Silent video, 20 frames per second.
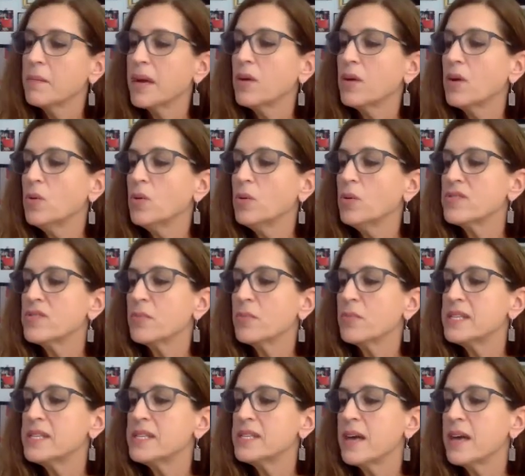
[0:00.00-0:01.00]
My goal was for
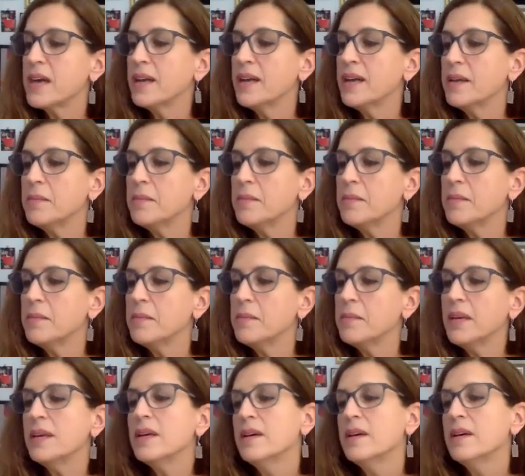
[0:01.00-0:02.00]
my son and
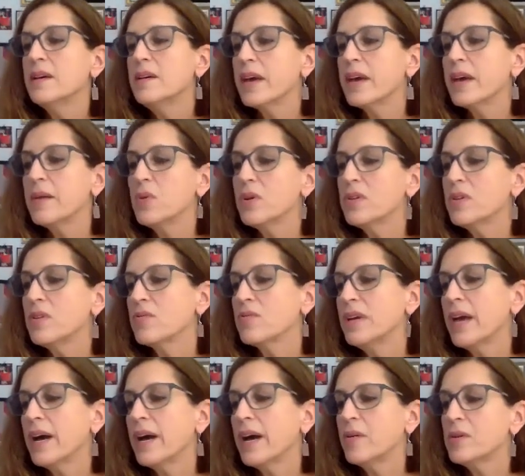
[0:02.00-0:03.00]
me to get more
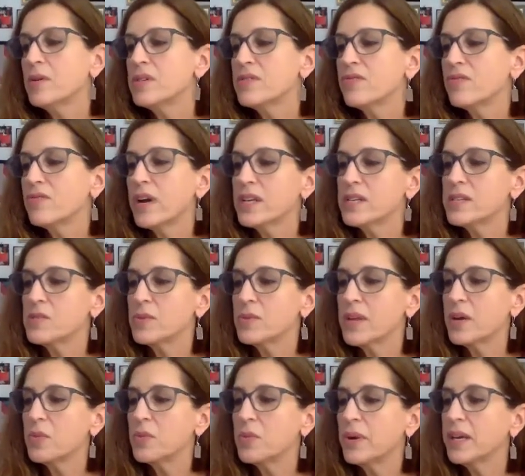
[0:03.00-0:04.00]
than 3 hours of
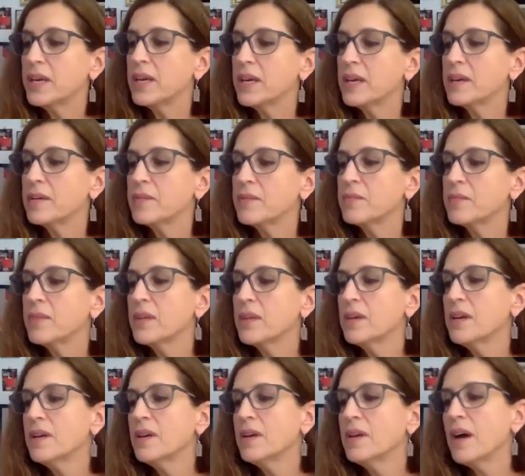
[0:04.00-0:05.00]
rest without waking.
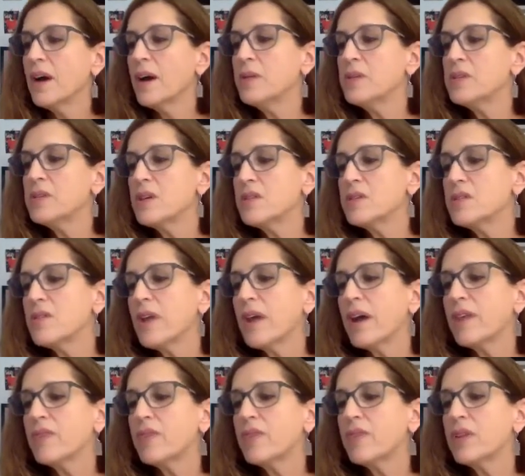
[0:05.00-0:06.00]
I was
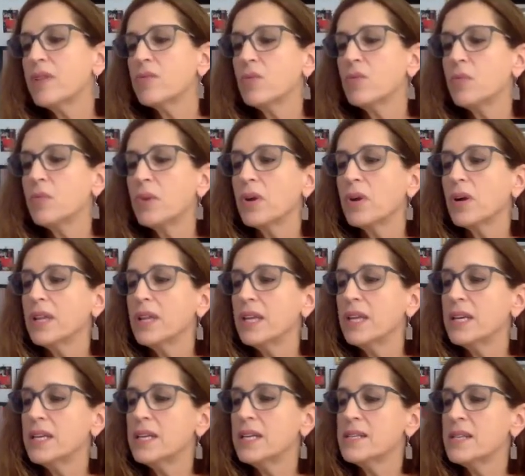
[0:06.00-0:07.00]
also halfway through a book
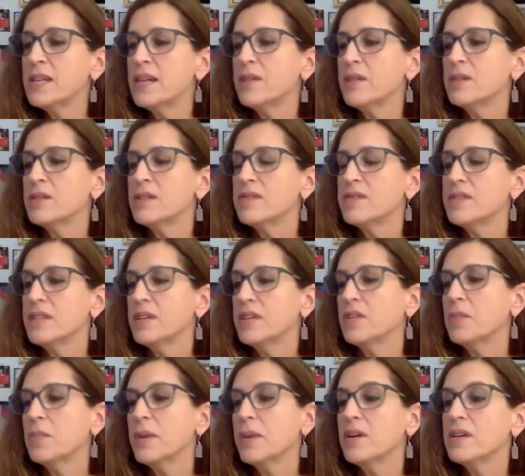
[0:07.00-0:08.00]
on the ins and outs of
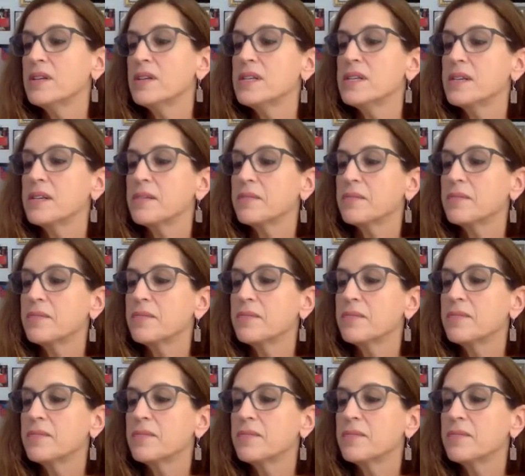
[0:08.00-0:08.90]
single parenting.